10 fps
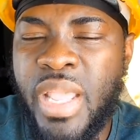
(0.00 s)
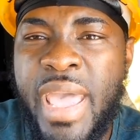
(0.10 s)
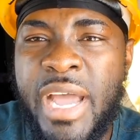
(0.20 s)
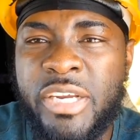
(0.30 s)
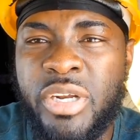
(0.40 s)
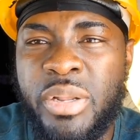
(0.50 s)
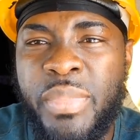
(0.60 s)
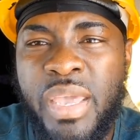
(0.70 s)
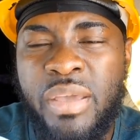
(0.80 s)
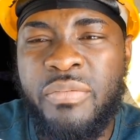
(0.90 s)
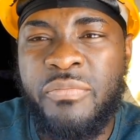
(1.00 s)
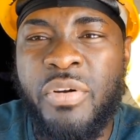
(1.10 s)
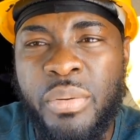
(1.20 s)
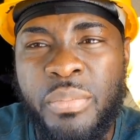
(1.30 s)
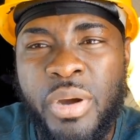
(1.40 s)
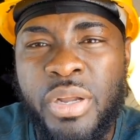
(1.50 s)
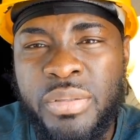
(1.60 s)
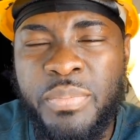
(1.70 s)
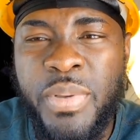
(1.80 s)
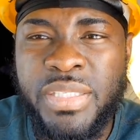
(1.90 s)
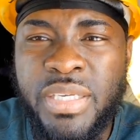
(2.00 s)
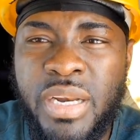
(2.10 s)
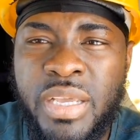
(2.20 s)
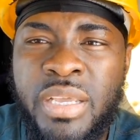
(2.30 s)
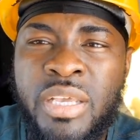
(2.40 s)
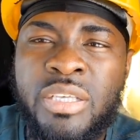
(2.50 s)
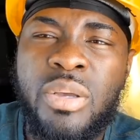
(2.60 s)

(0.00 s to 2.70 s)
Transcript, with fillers: i actually make for the month basically